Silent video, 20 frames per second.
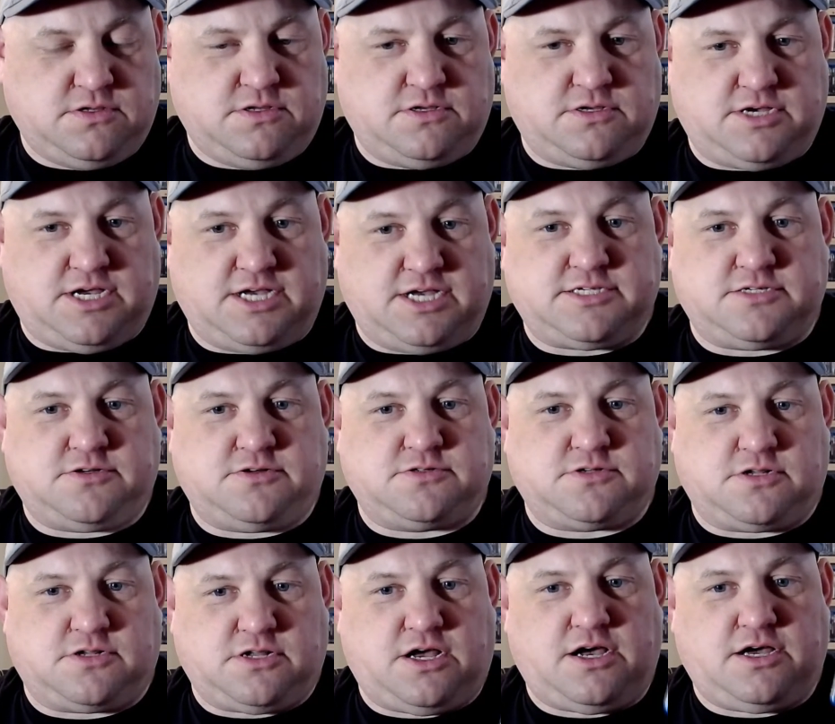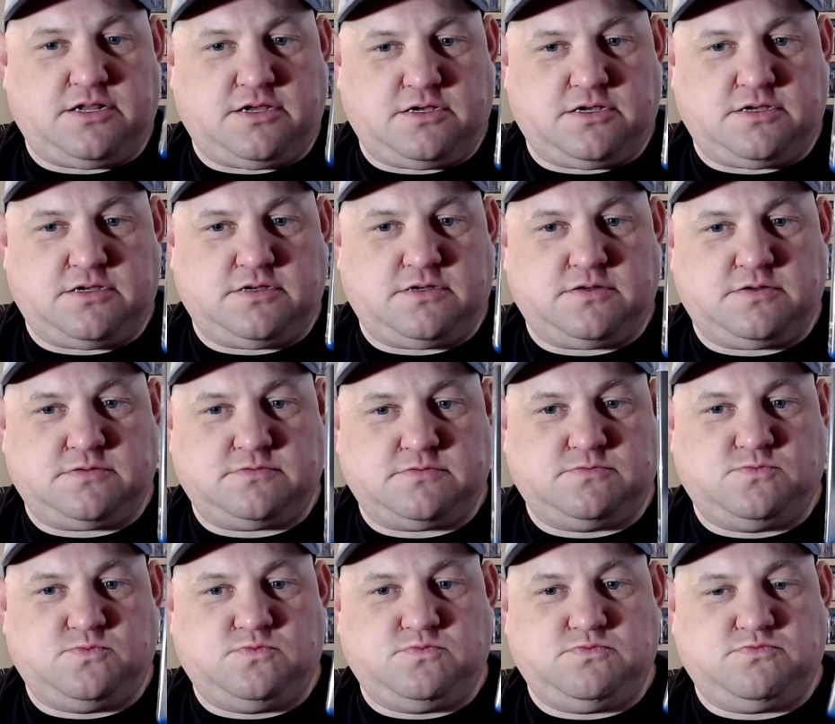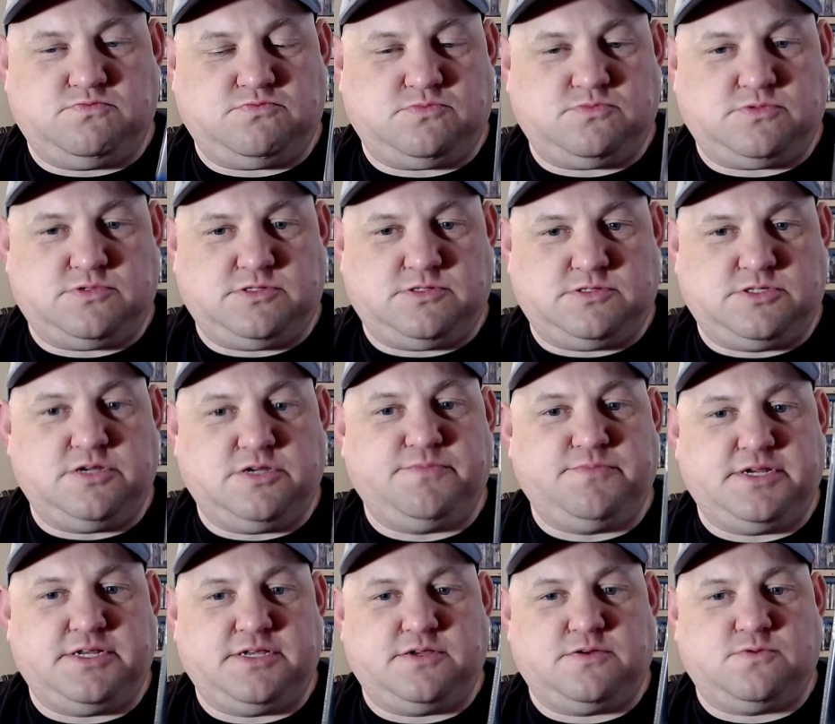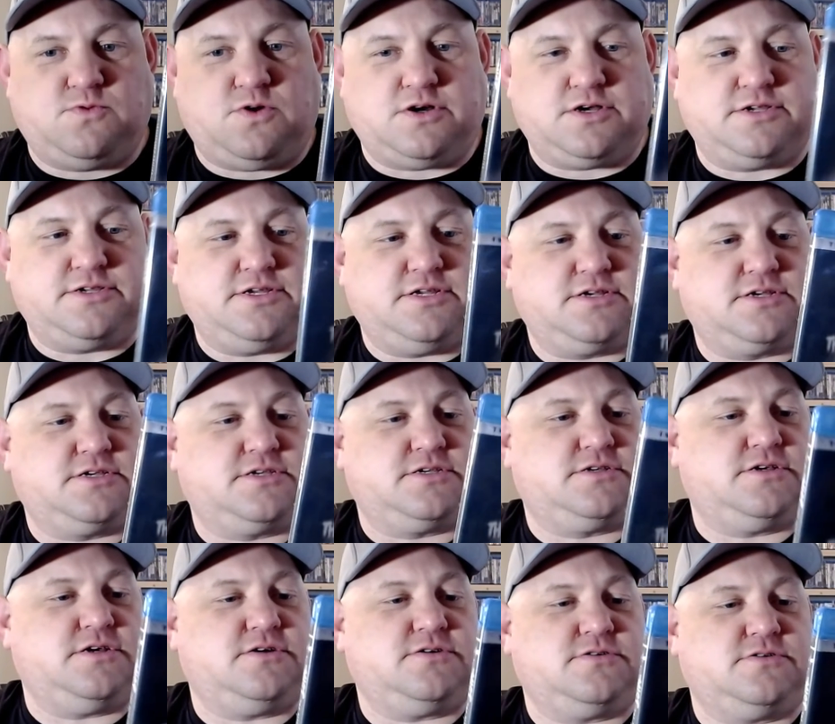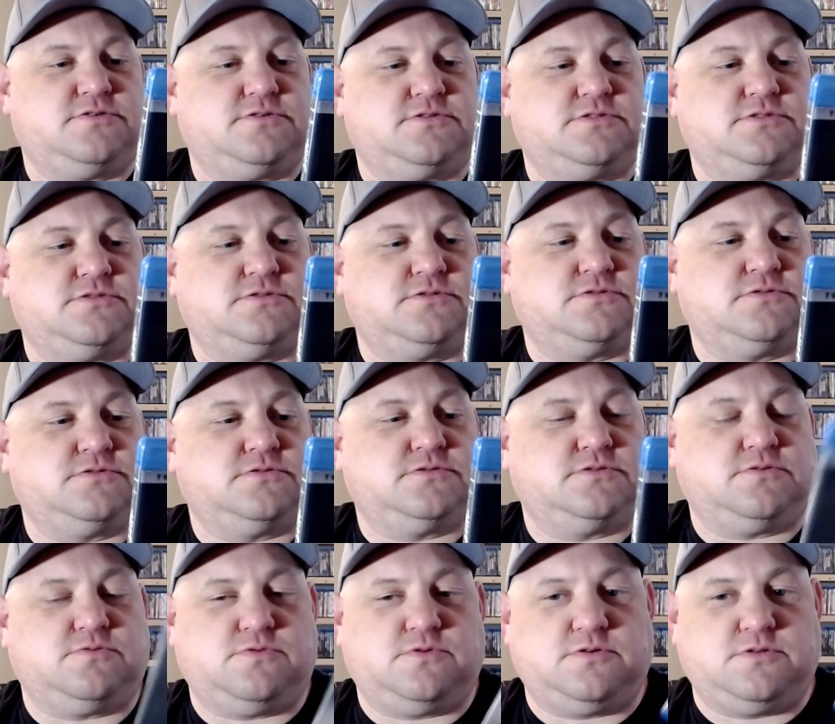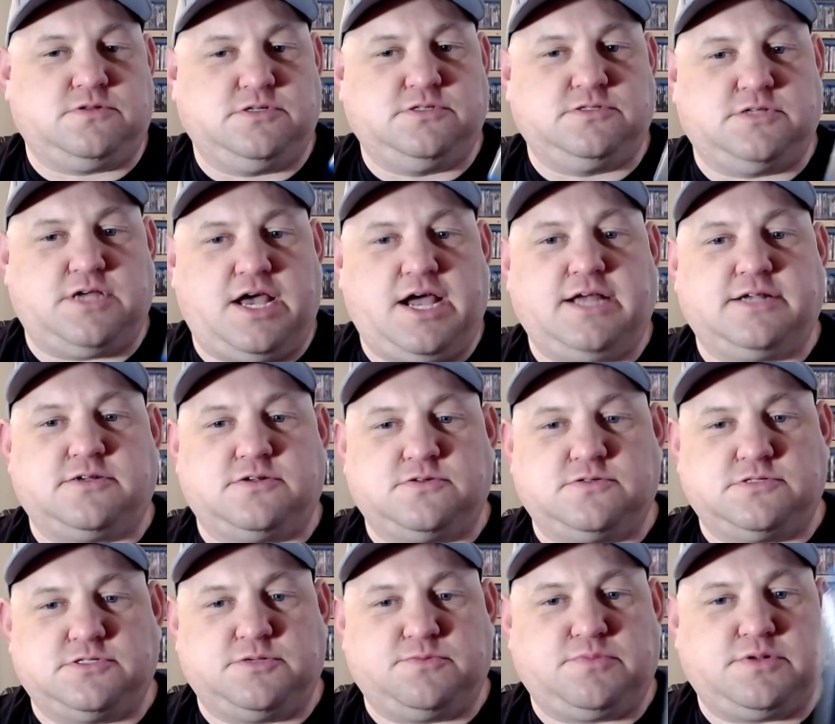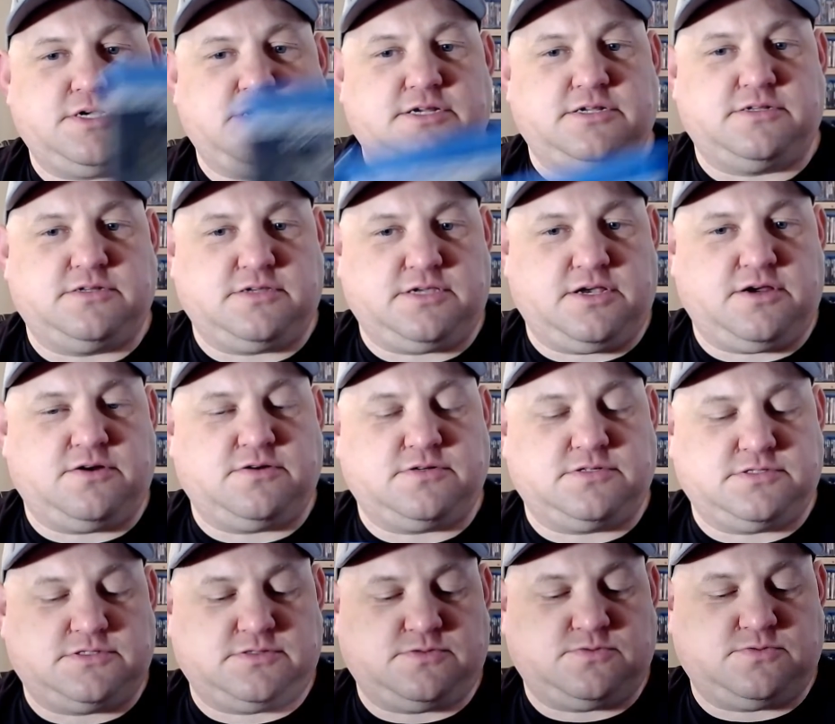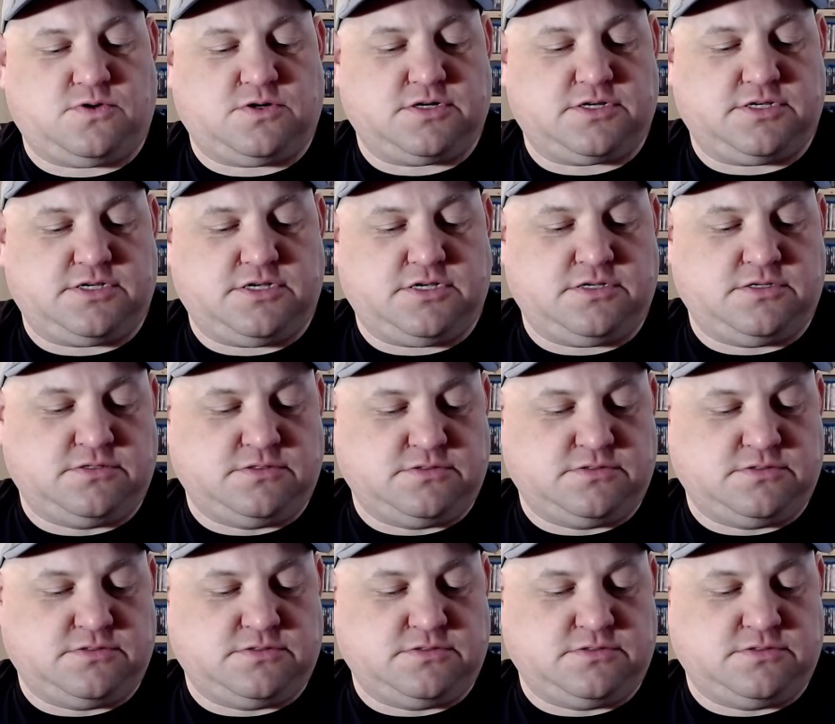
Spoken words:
Actually, there's a lot of good many Walking Dead characters in here, or at least the actors that played the characters in Walking Dead.